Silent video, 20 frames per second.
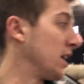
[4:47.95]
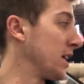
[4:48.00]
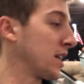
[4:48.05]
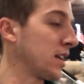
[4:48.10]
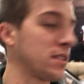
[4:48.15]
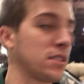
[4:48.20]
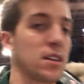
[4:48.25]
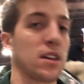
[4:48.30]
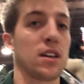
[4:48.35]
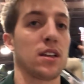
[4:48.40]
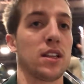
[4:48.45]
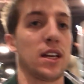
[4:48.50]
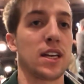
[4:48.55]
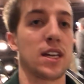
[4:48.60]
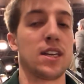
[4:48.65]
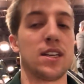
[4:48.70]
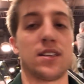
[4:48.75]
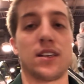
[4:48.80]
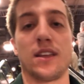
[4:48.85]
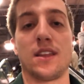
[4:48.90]
Like, it's
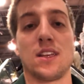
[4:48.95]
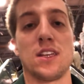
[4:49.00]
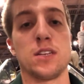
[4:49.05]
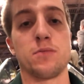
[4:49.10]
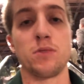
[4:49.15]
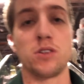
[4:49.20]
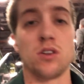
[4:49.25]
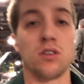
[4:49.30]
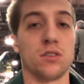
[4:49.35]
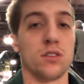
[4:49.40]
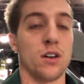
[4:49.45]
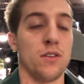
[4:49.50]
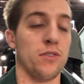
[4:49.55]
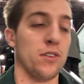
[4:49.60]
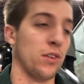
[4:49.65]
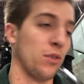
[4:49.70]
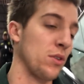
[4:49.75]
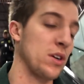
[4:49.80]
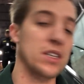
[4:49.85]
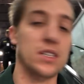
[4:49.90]
like he said that he's been using it
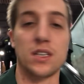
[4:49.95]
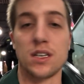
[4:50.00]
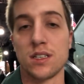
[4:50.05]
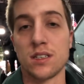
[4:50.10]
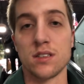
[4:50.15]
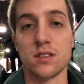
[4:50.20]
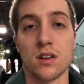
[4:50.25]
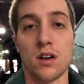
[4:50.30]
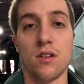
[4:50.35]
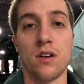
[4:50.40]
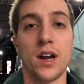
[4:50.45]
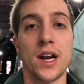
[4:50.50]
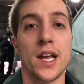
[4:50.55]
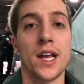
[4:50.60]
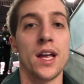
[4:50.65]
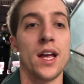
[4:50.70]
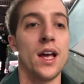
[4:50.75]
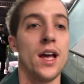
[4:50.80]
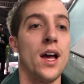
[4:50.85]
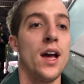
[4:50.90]
for 3 seasons
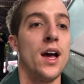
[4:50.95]
already.